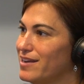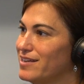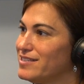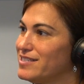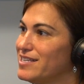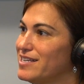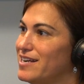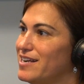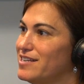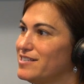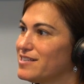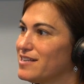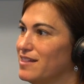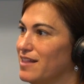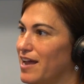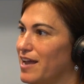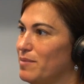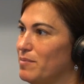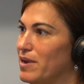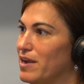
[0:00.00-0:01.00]
in today's
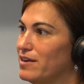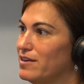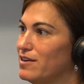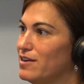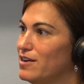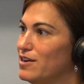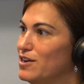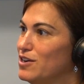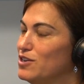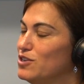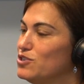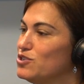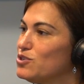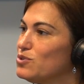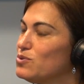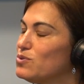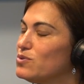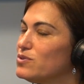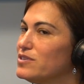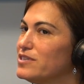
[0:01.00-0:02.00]
climate.
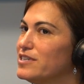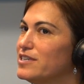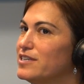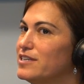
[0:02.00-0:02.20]
So